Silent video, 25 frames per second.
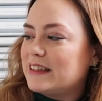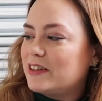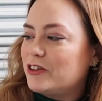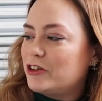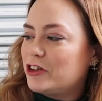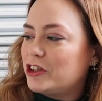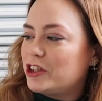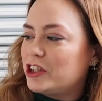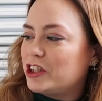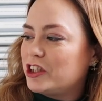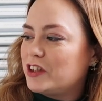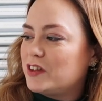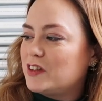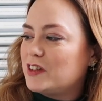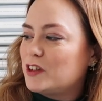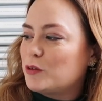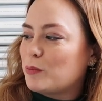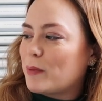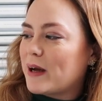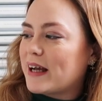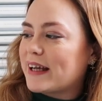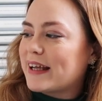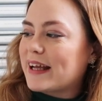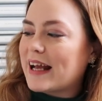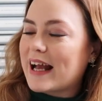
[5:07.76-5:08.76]
and
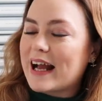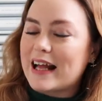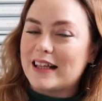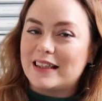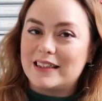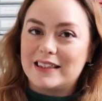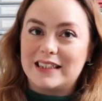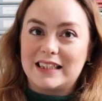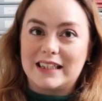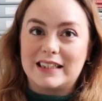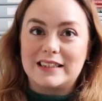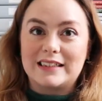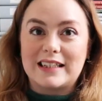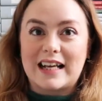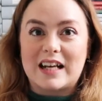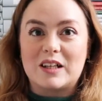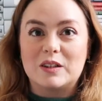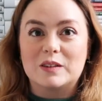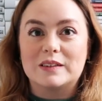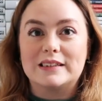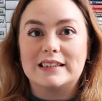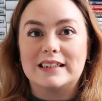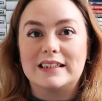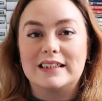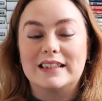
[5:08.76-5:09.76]
introduced by Helena
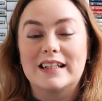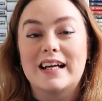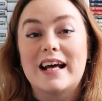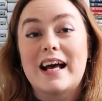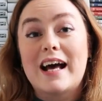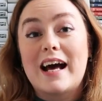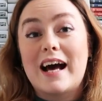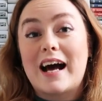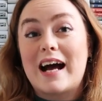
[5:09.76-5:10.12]
Nelson.